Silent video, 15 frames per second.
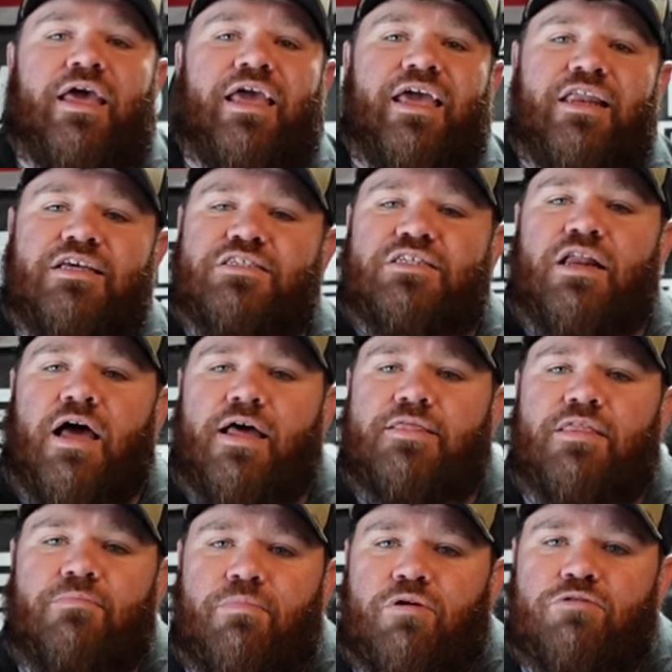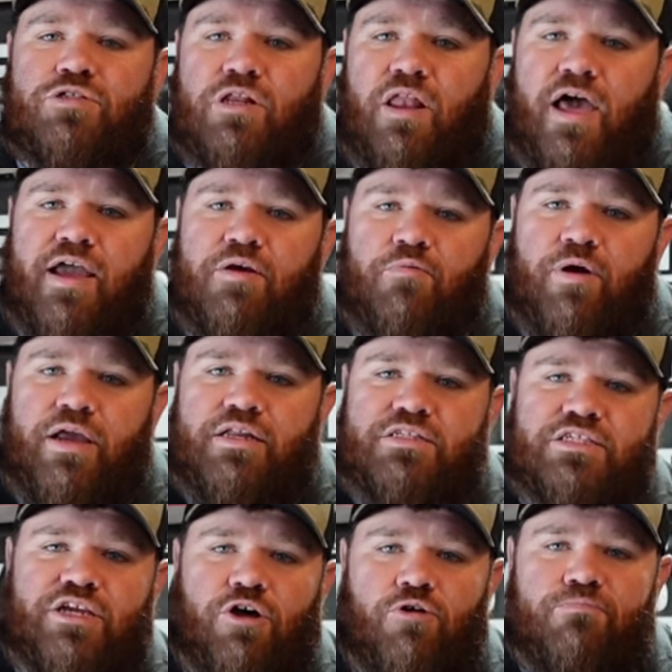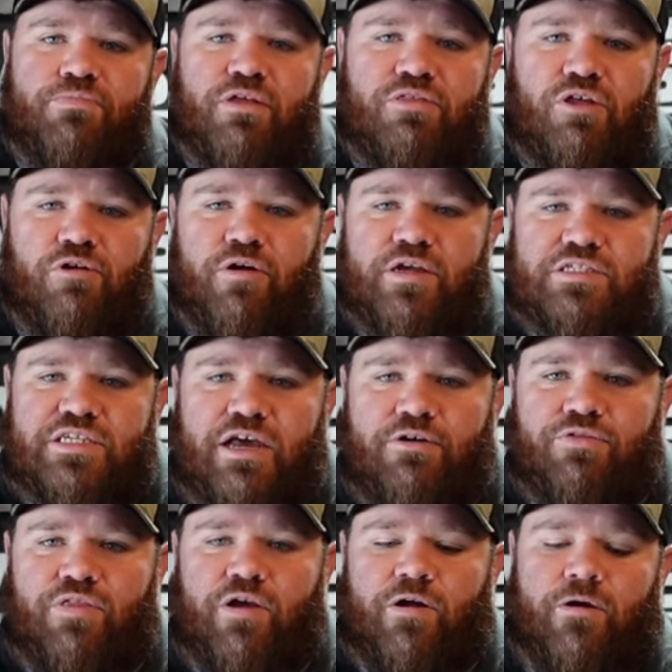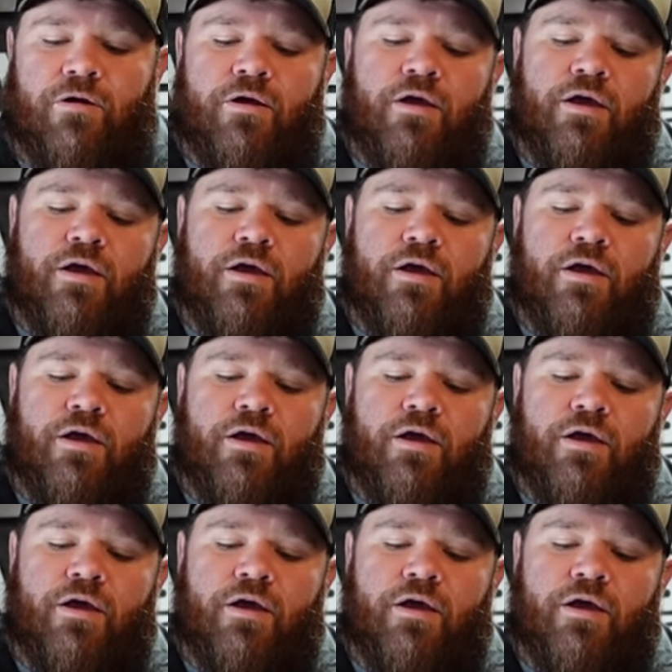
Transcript: It is not the most lightweight scope that there is out there,